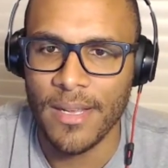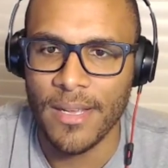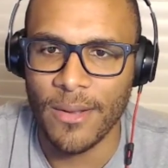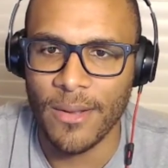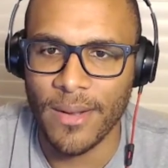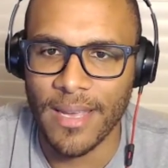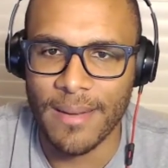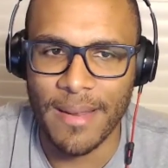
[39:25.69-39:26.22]
you
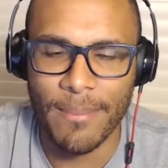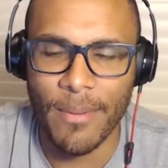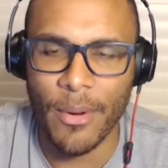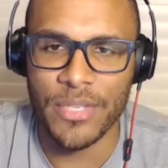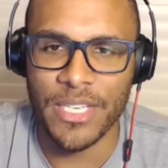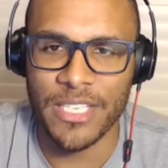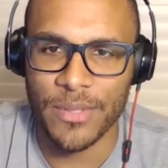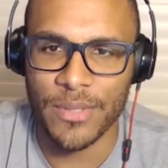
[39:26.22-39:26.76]
know again like
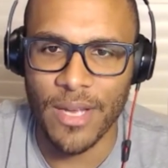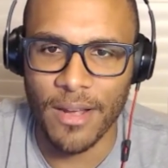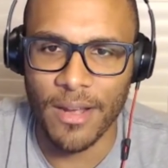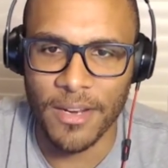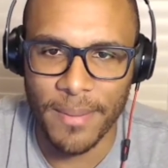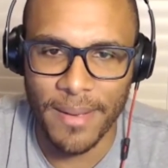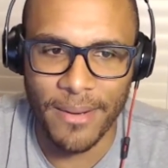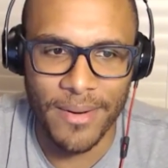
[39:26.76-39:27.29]
most things we're
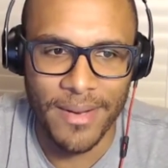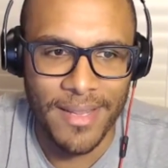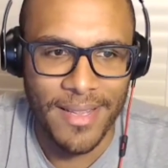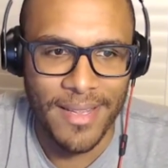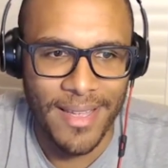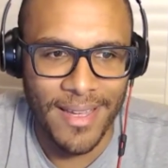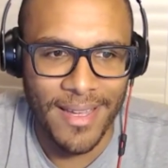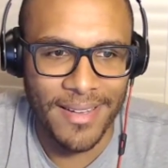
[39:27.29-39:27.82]
talking about,
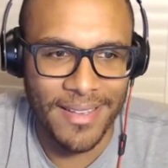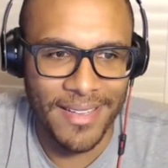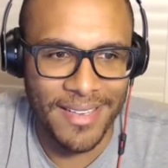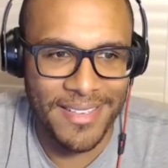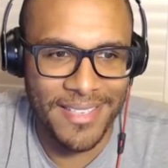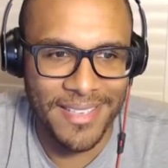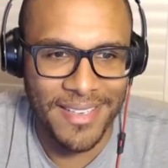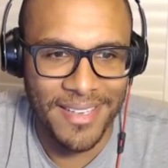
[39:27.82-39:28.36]
uh,
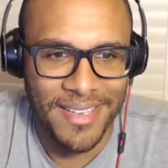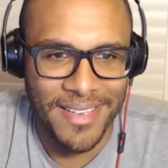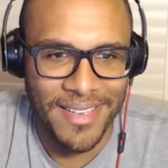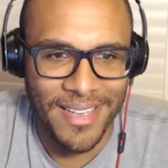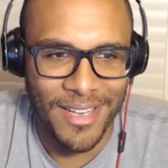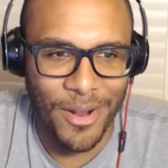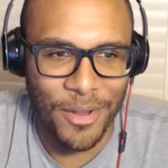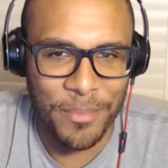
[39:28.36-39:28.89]
it
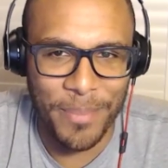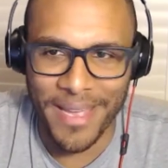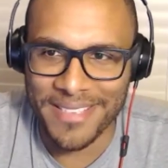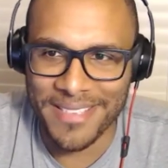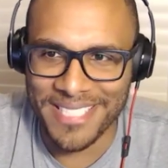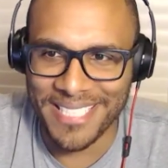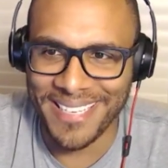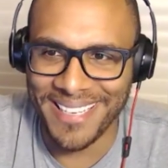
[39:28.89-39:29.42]
it all depends.